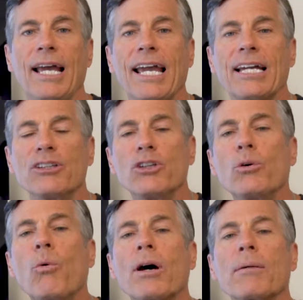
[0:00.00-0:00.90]
And you
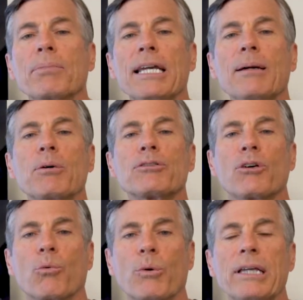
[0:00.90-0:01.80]
want to be able
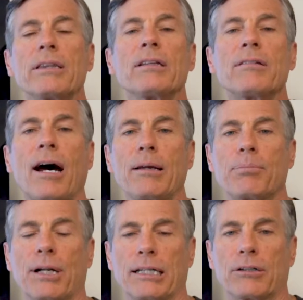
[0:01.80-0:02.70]
to win the
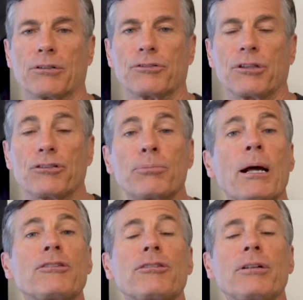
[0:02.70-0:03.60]
tiebreakers,
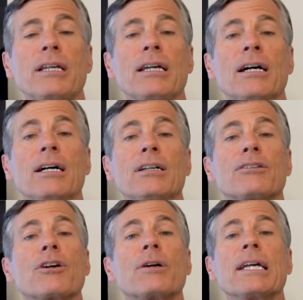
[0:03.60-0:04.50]
especially
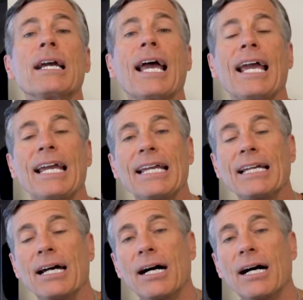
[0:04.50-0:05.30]
during a